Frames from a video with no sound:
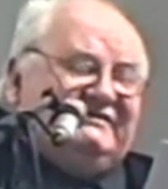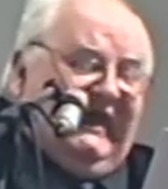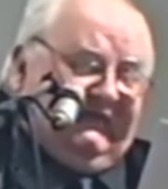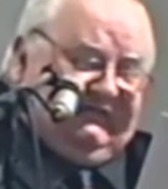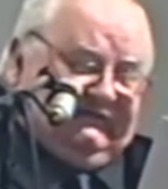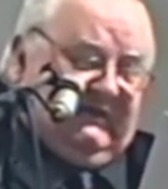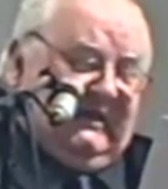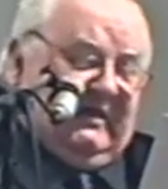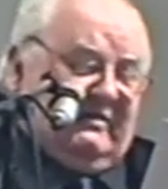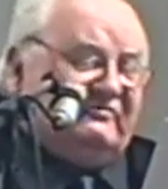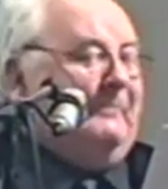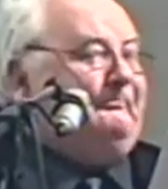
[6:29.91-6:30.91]
Yes,
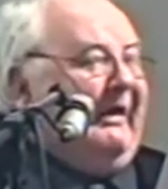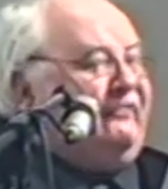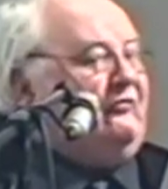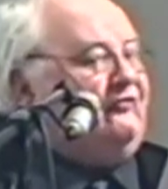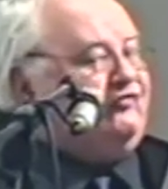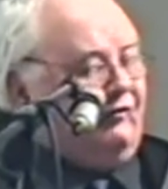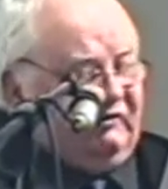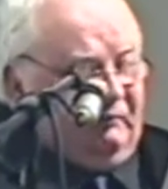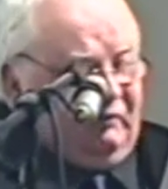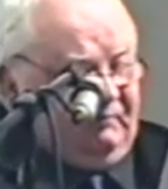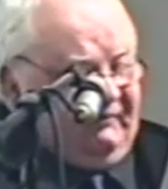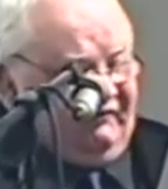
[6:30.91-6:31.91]
the battle
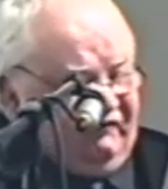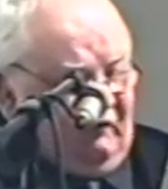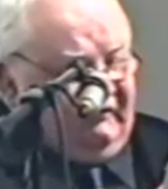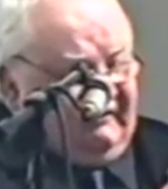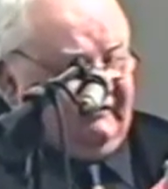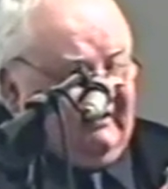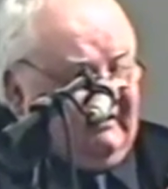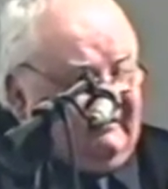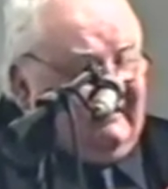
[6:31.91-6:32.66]
shortly would be joined.